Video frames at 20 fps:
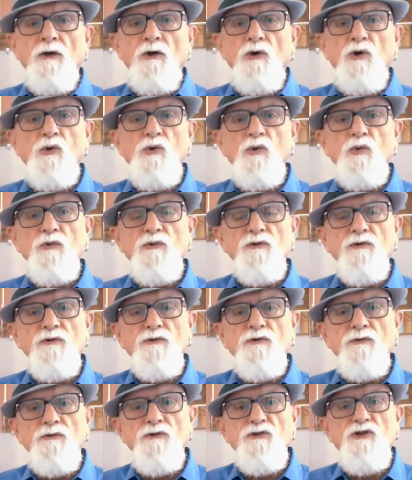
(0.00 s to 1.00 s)
who
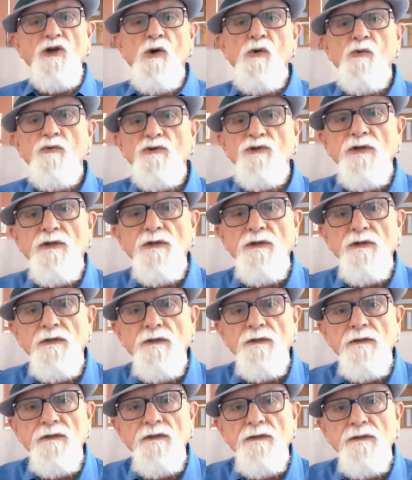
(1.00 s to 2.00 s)
don't
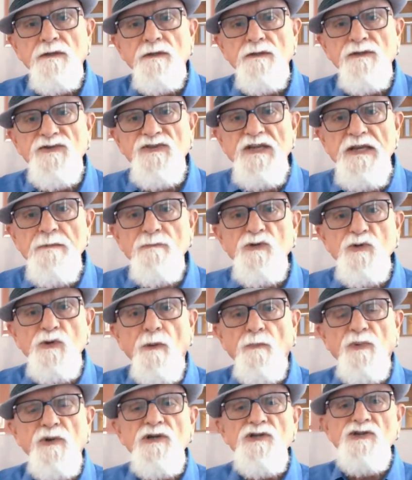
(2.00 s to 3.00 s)
seem to
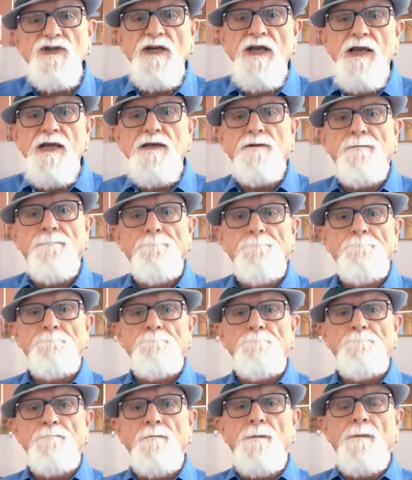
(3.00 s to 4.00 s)
appreciate
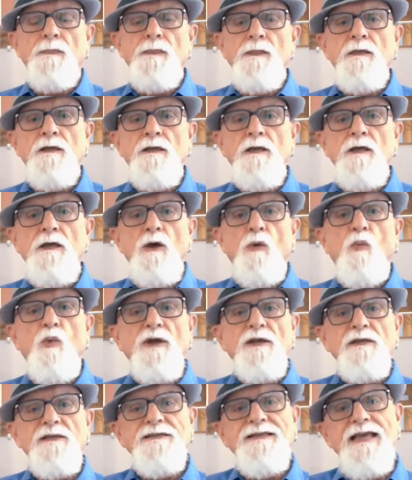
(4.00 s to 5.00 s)

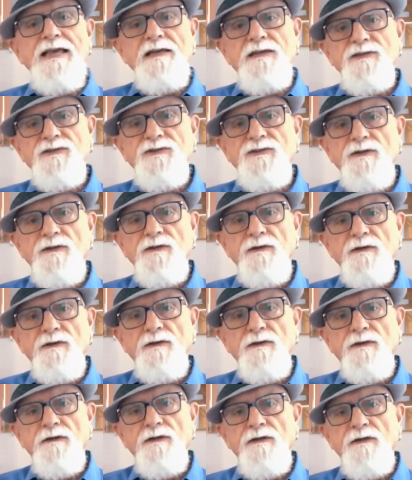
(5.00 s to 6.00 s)
what it takes
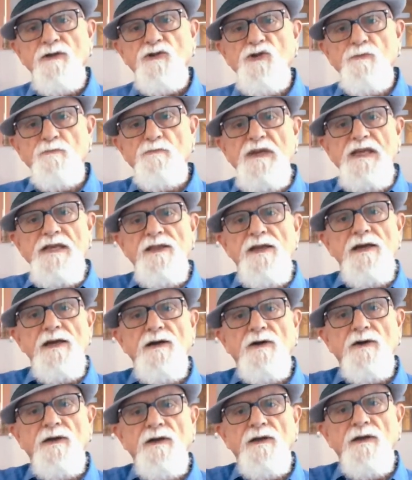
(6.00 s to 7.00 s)
to be
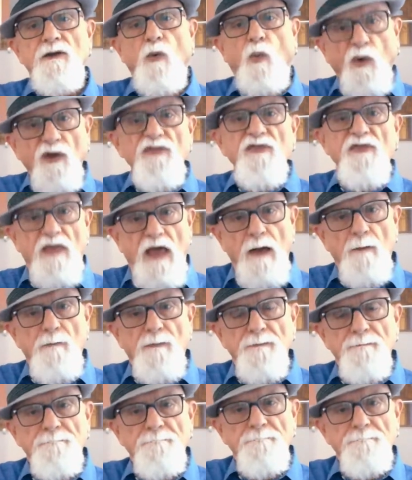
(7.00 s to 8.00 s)
there with them.